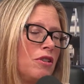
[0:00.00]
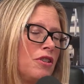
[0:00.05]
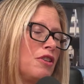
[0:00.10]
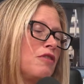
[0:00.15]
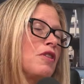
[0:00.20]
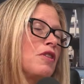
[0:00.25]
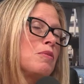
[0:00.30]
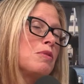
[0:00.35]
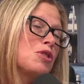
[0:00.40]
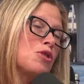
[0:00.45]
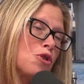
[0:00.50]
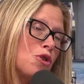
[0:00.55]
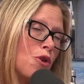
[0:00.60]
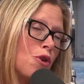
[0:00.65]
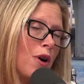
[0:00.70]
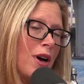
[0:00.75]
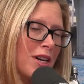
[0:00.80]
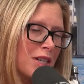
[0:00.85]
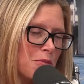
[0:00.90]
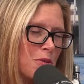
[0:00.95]

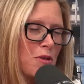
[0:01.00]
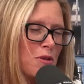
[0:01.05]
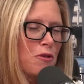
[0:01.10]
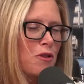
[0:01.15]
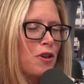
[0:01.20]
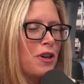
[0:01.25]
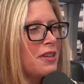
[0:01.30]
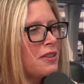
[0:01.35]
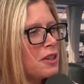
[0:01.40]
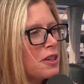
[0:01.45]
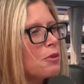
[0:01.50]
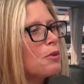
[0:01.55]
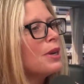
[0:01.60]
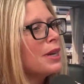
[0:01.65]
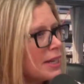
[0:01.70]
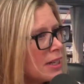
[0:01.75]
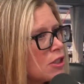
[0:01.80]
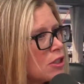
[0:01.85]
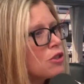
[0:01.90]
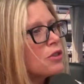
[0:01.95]
pharmaceutical expert for anything
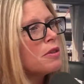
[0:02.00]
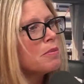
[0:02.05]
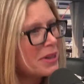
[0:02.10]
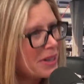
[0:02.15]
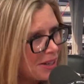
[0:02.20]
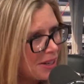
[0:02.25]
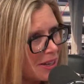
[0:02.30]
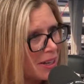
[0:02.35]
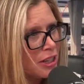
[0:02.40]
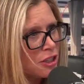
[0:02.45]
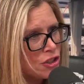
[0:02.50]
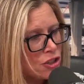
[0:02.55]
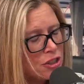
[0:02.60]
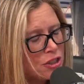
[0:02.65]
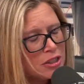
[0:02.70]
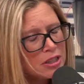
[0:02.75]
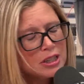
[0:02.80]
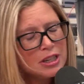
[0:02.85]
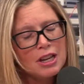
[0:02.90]
related to the medication.